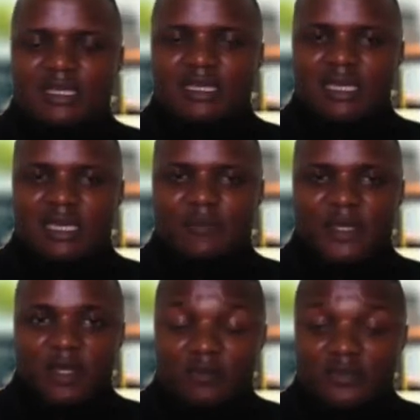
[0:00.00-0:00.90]
it
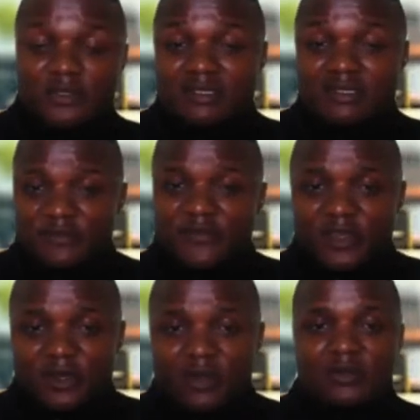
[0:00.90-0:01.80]
becomes
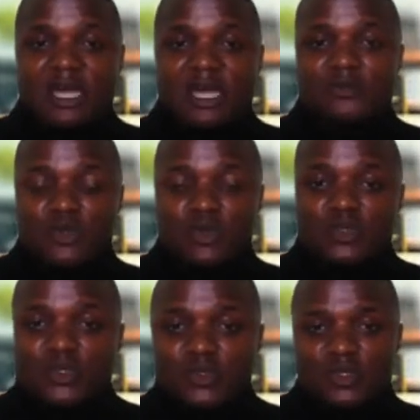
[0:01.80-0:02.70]
difficult now to
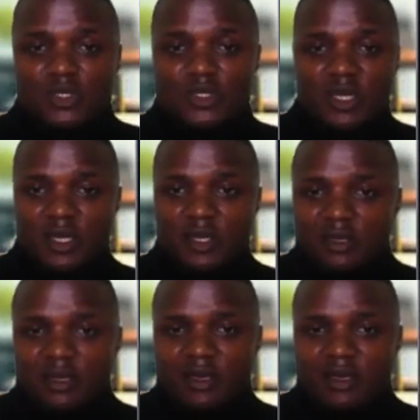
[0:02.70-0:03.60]
control those
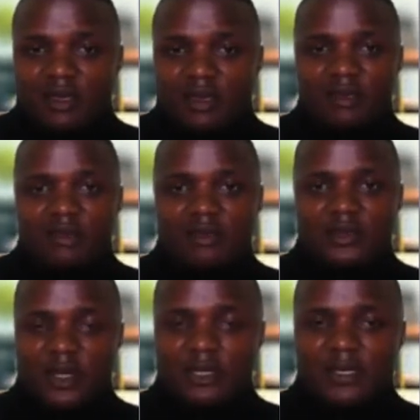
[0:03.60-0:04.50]

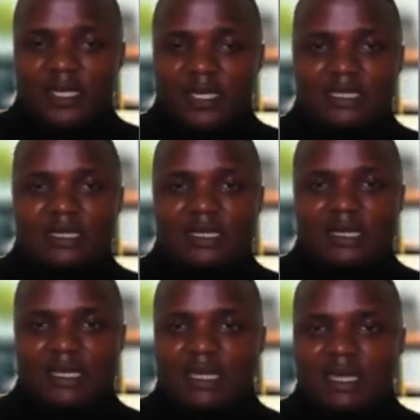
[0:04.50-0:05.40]
human beings.
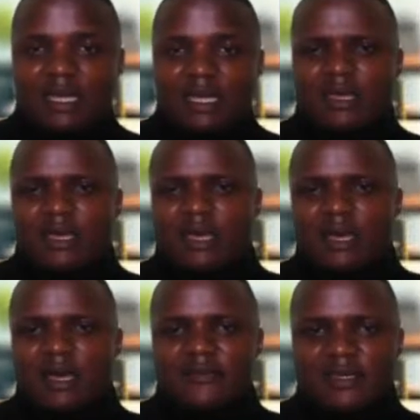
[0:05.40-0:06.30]
I
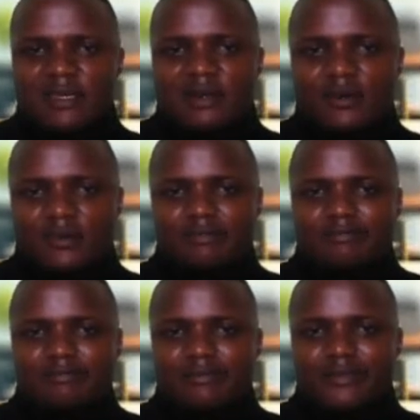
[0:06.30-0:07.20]
think,
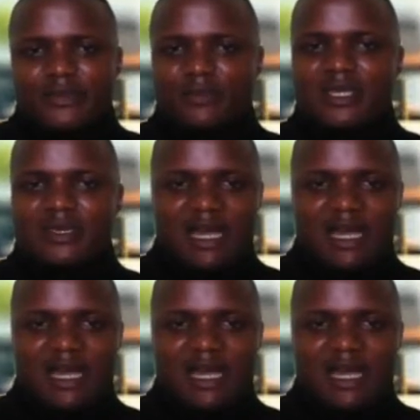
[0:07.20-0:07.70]
to me, I